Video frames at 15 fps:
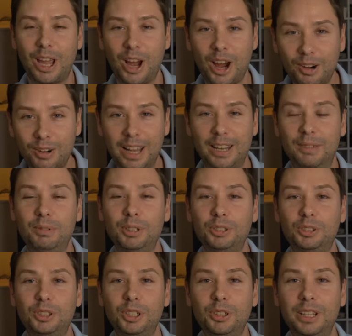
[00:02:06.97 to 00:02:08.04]
All right, if you're
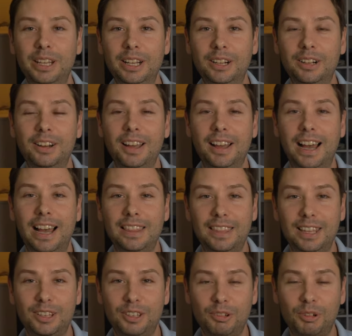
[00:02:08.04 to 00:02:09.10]
still here, I
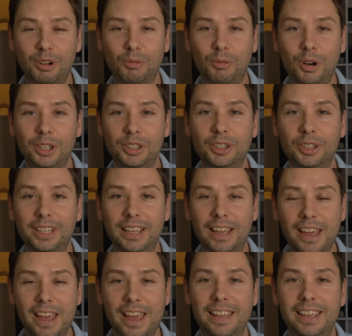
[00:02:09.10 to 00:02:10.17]
think you are wondering,
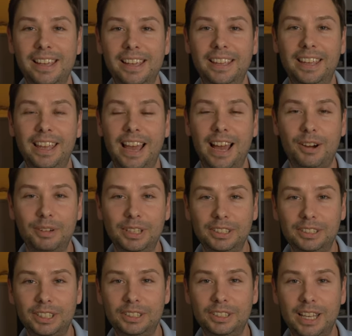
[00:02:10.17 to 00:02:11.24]
hey, how
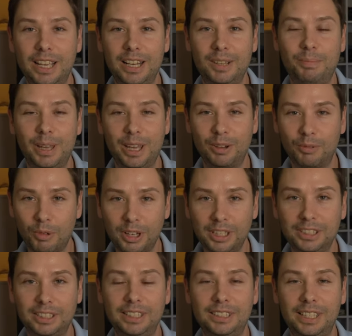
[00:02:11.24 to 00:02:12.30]
is this guinea pig? What
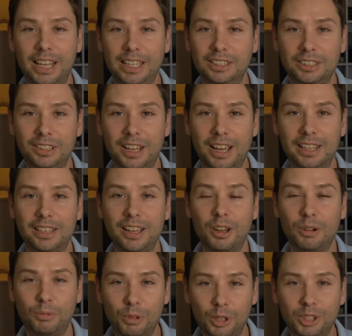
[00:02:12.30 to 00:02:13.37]
does it taste like?
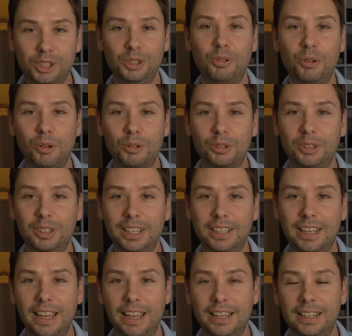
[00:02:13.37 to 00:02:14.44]
Would you order it
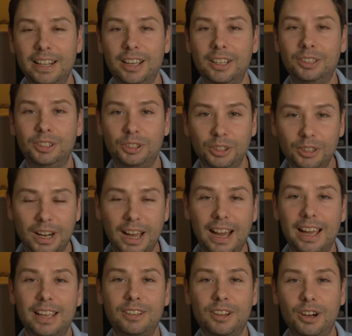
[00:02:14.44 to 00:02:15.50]
again? Should
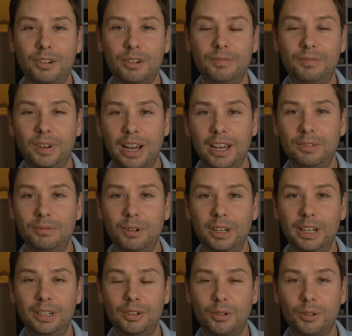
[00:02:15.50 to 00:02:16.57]
I go and find
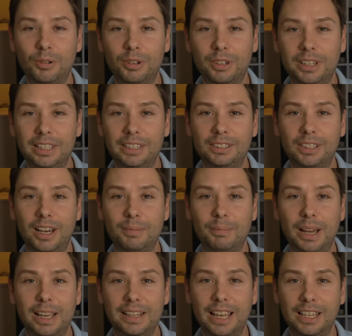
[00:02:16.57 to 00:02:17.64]
one and order this on
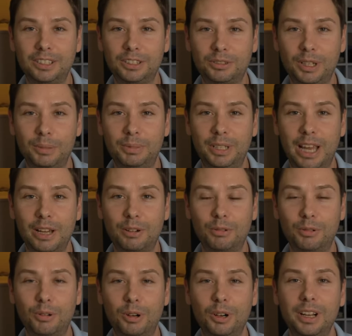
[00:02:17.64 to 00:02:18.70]
my next trip to
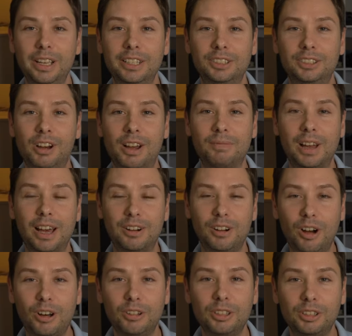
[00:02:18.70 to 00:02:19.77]
Ecuador? So I've got
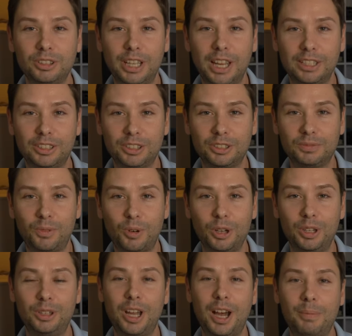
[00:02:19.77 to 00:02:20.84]
all those answers for
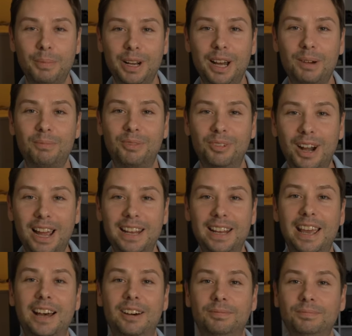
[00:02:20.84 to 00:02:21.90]
you coming up right
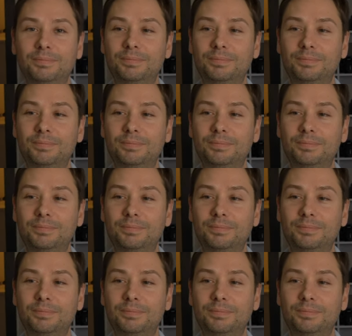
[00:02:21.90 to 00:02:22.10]
now.